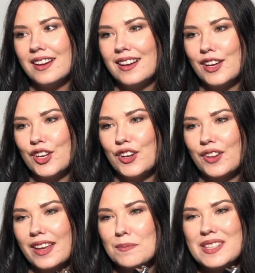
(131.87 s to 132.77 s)
you know,
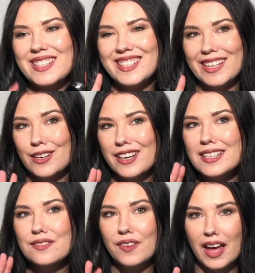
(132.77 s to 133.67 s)
like
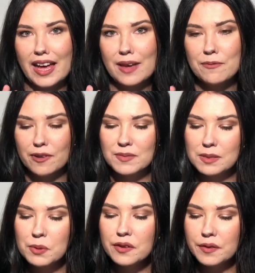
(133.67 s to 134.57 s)
mysterious vibe from this
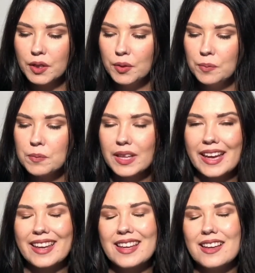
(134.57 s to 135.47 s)
perfume, but
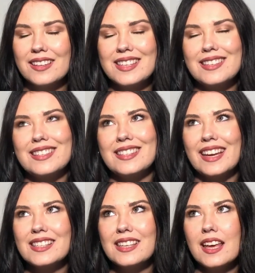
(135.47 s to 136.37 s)
like, is it
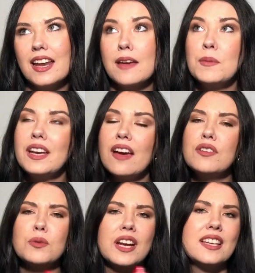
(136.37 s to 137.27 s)
sexy? And I mean,
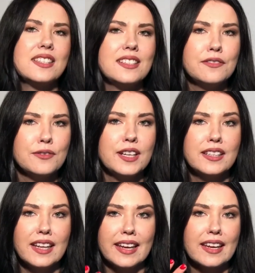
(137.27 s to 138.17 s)
everyone has a different
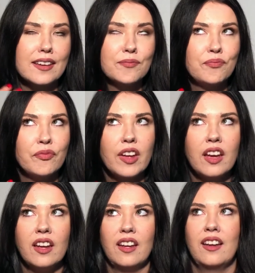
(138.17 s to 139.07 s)
like
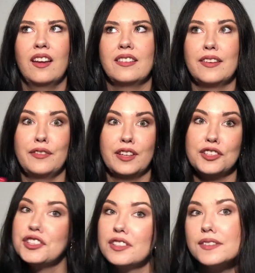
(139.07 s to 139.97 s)

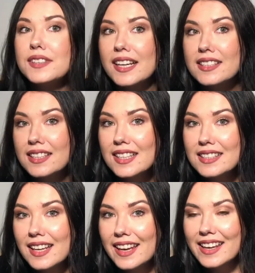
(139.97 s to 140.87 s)
definition of sexiness,
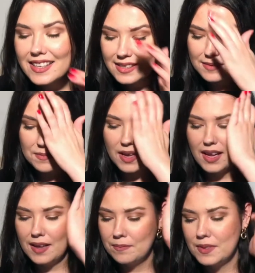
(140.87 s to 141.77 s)
I guess.
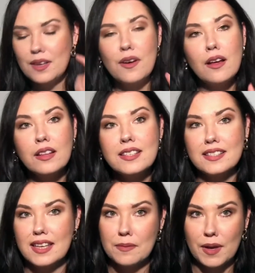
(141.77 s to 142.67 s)
So I'll
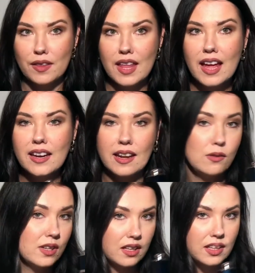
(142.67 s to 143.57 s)
see about that and I
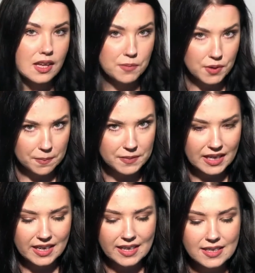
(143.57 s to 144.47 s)
will keep you updated.